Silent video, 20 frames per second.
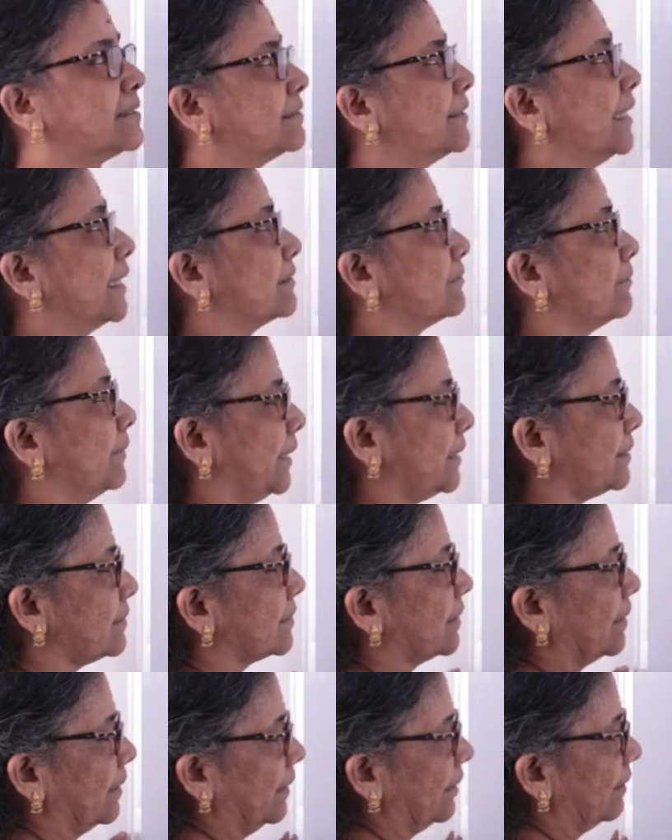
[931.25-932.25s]
That means
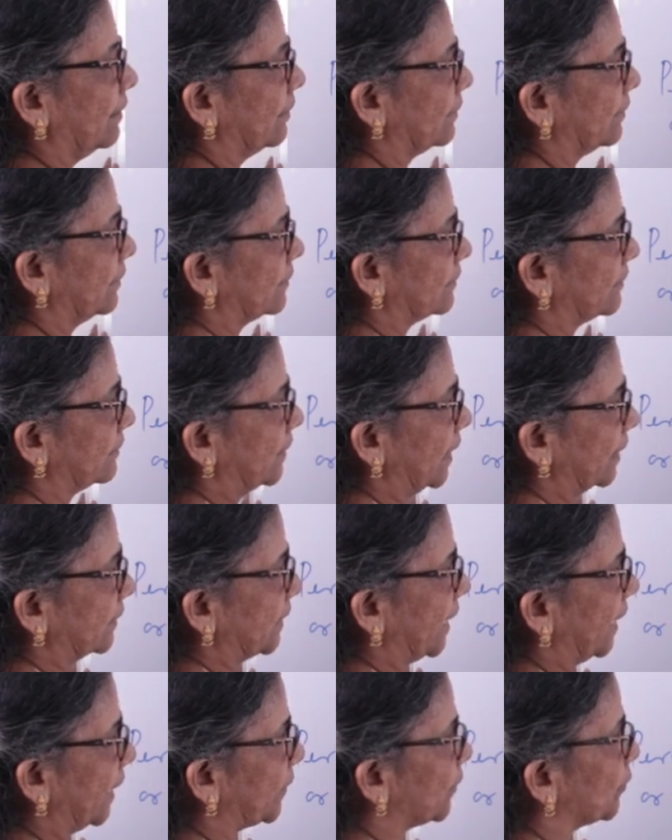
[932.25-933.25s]

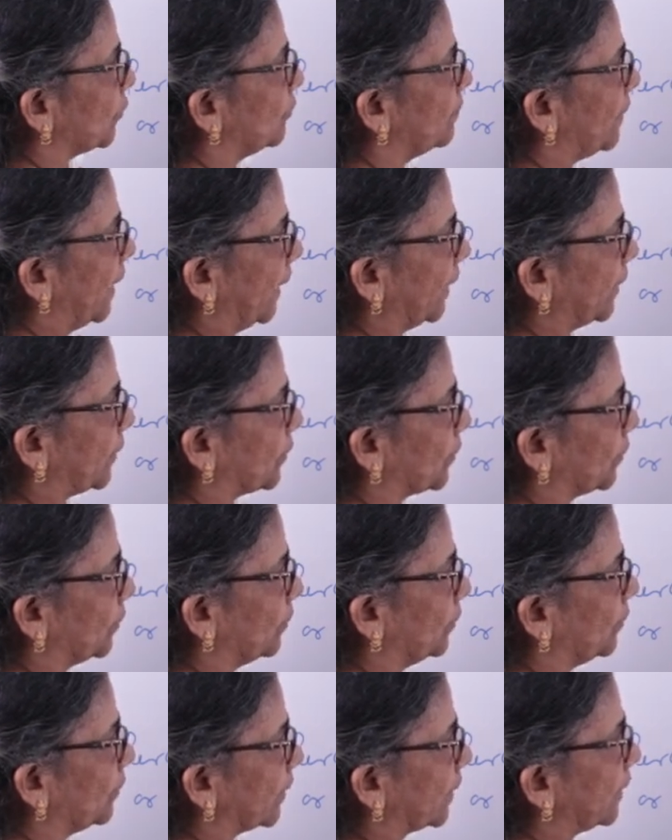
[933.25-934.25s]
delta Q by
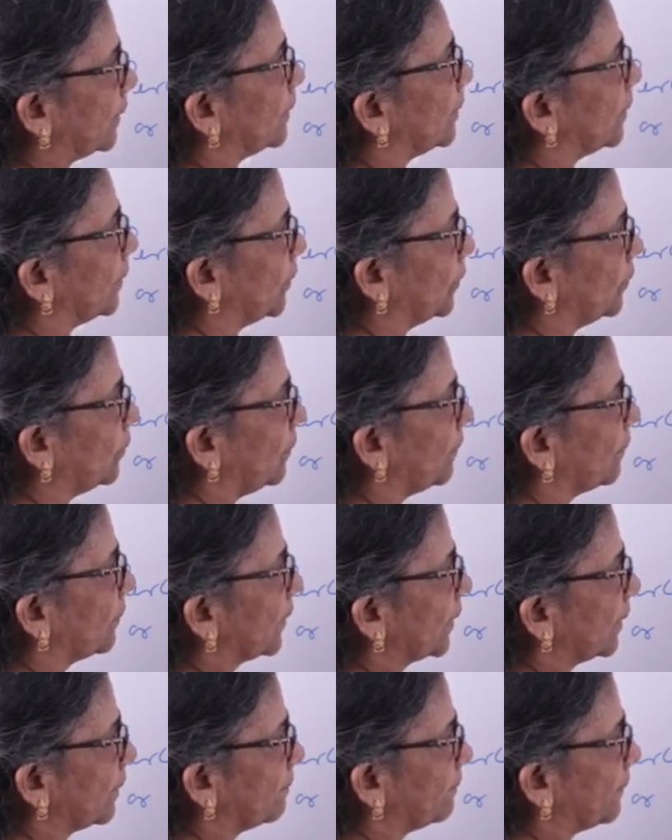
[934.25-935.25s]
Q into